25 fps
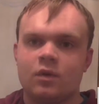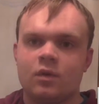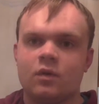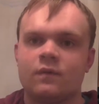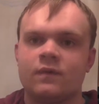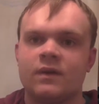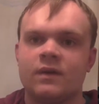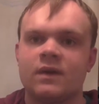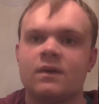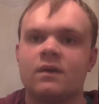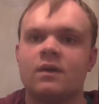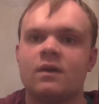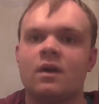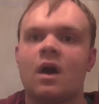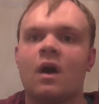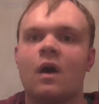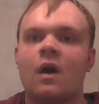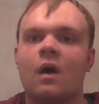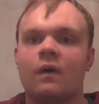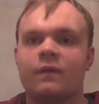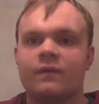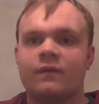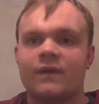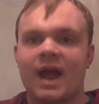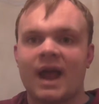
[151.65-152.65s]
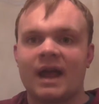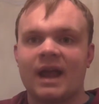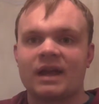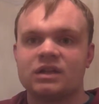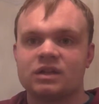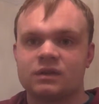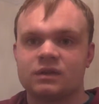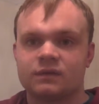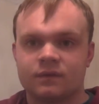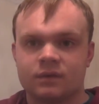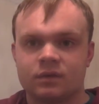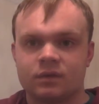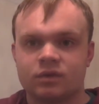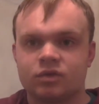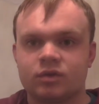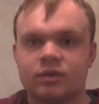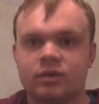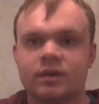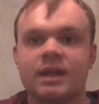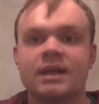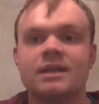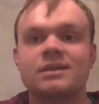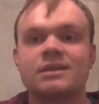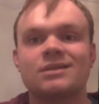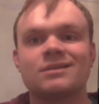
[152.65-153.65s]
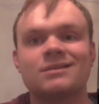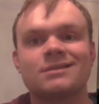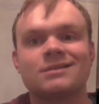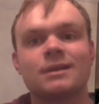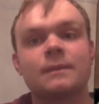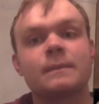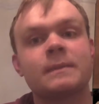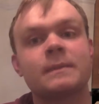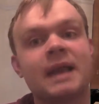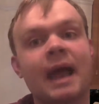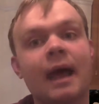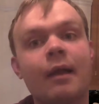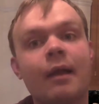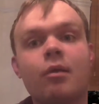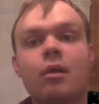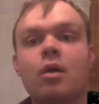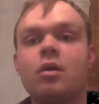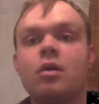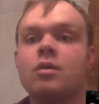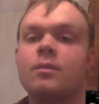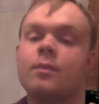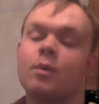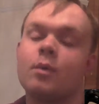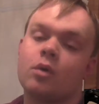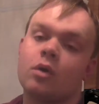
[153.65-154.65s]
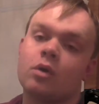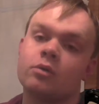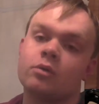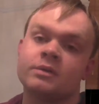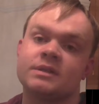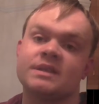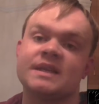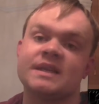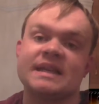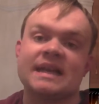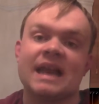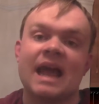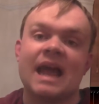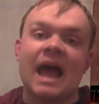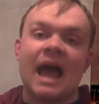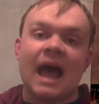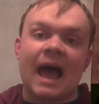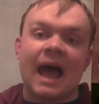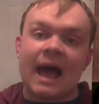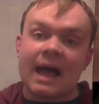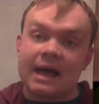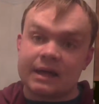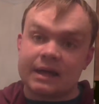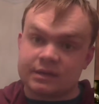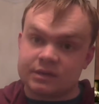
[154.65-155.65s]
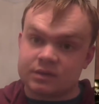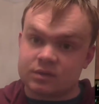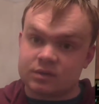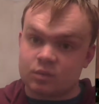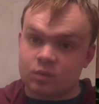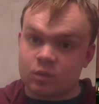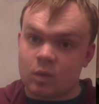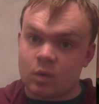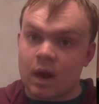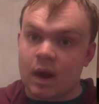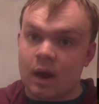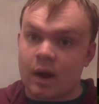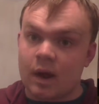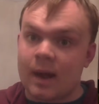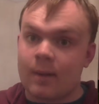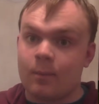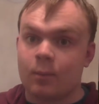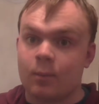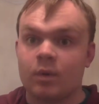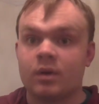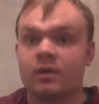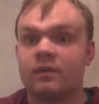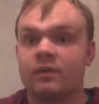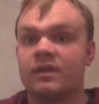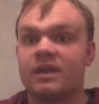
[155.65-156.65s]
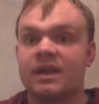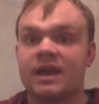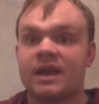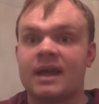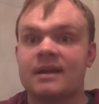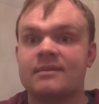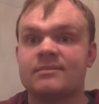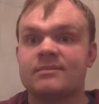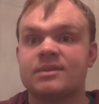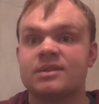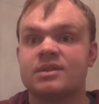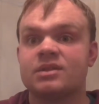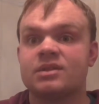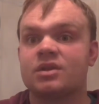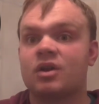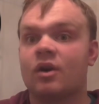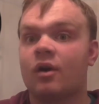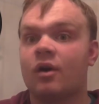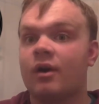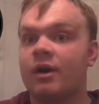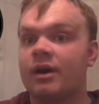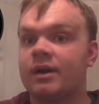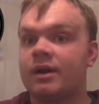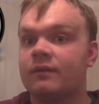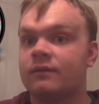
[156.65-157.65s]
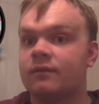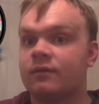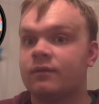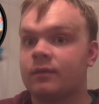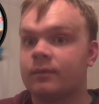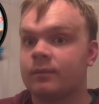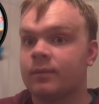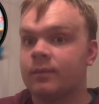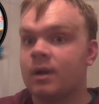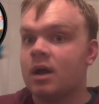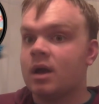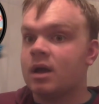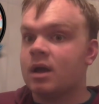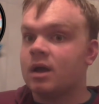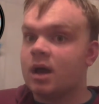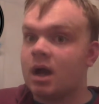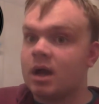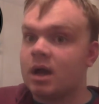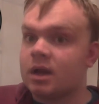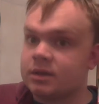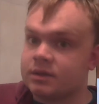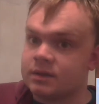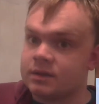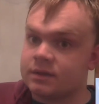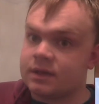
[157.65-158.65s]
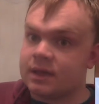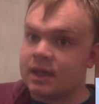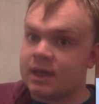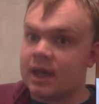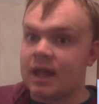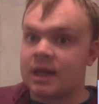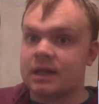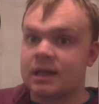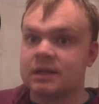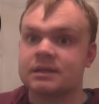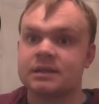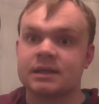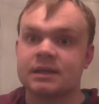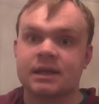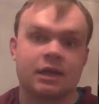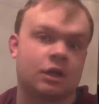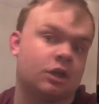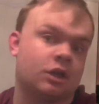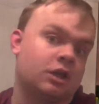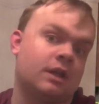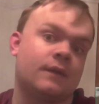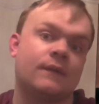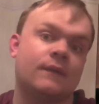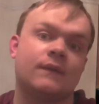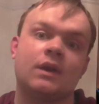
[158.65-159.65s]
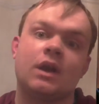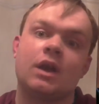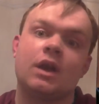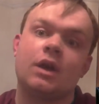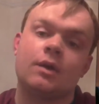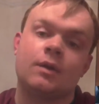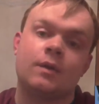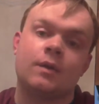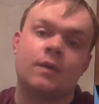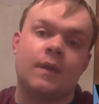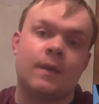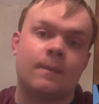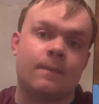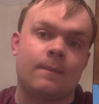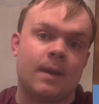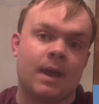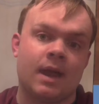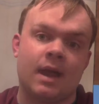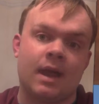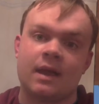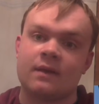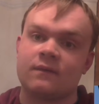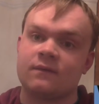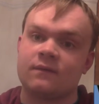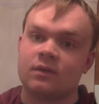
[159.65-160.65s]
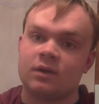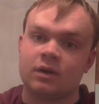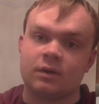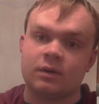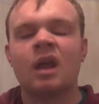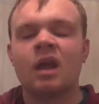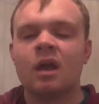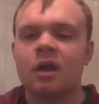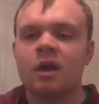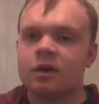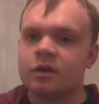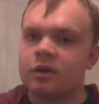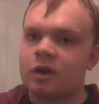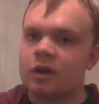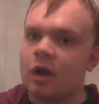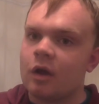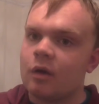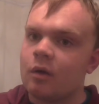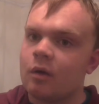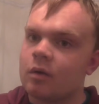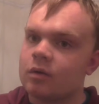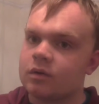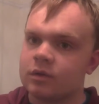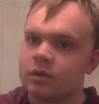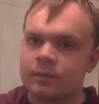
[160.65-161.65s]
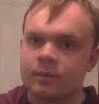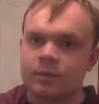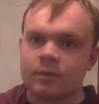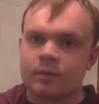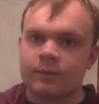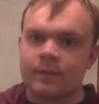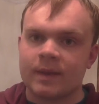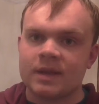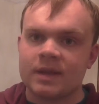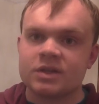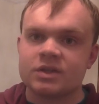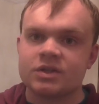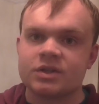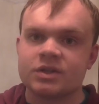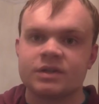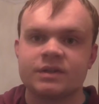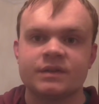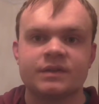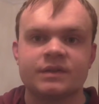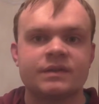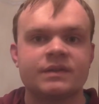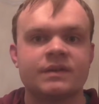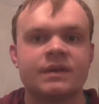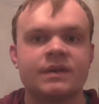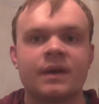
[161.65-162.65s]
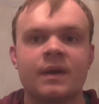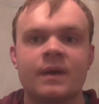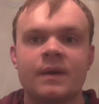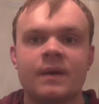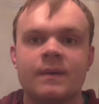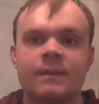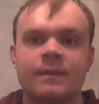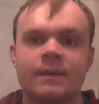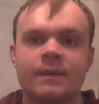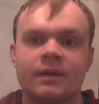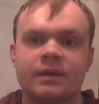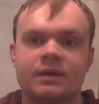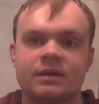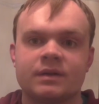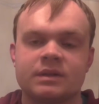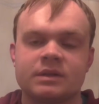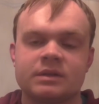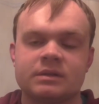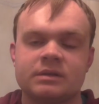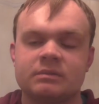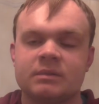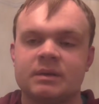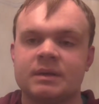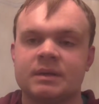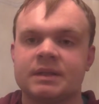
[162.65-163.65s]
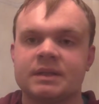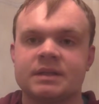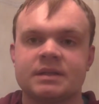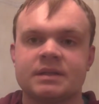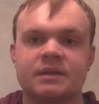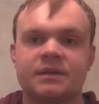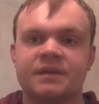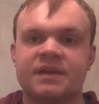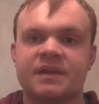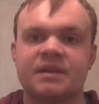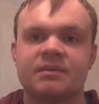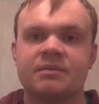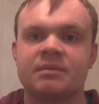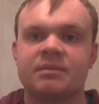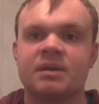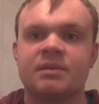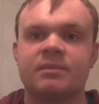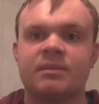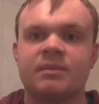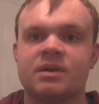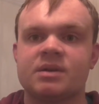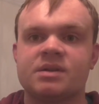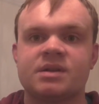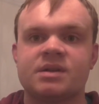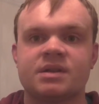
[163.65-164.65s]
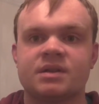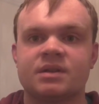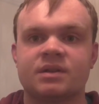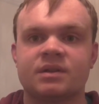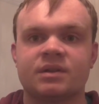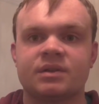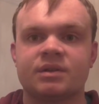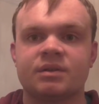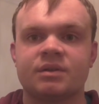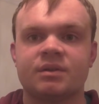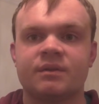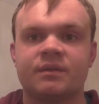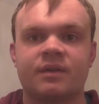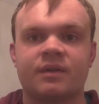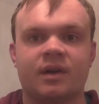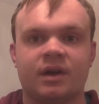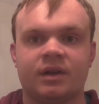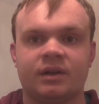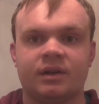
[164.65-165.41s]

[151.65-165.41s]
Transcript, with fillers: movie of Age of Ultron, and it's got some downloadable content as well, and one of the games it's got from Guardians of the Galaxy, and you never know, they may add fun. No honourable mentions because, well, there's not that really much that's got to do with